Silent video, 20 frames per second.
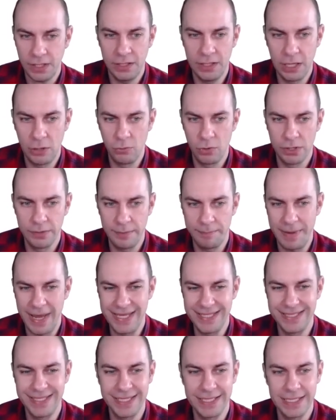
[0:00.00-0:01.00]
Now, what that
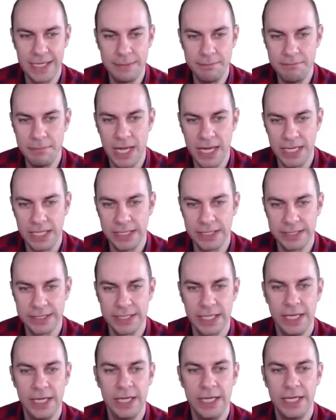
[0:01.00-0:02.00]
basically means
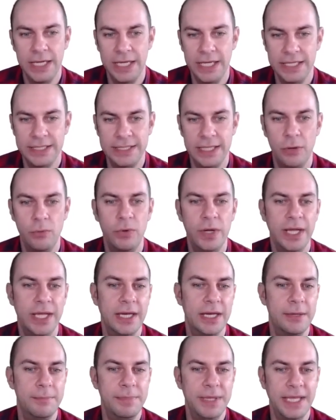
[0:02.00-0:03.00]
is that we're
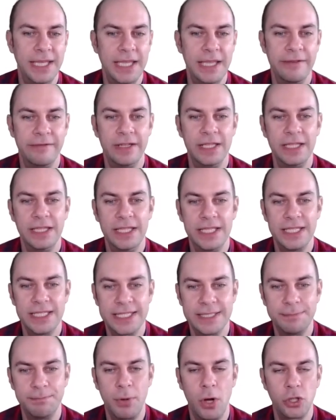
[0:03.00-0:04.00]
going to be given the
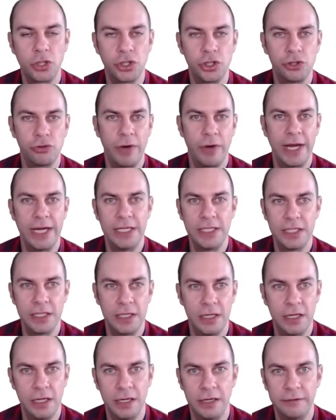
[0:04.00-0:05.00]
spot rate
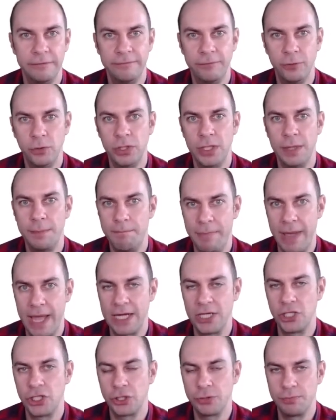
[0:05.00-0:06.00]
curve for the
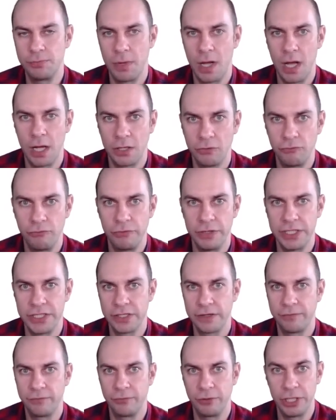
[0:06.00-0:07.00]
benchmark
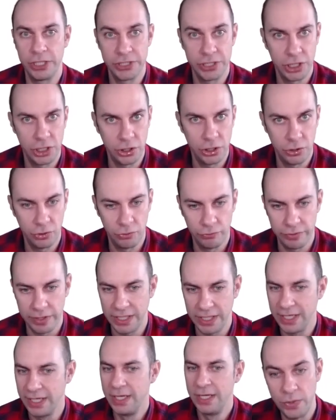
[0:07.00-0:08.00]
risk-free
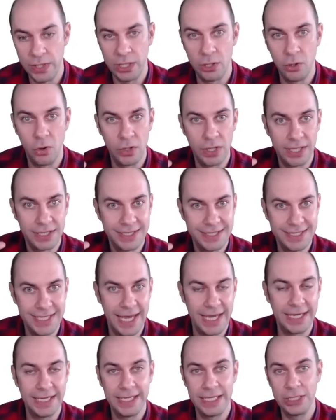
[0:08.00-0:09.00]
security. We're going to
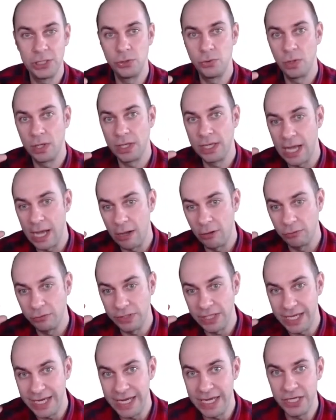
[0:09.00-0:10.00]
take into
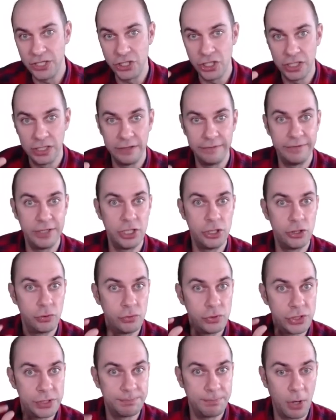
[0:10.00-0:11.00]
account each
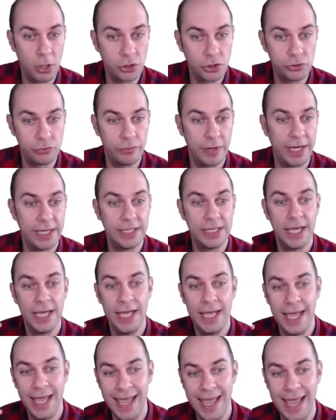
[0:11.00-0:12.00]
individual spot rate
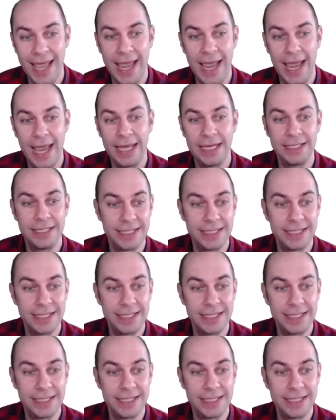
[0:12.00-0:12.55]
and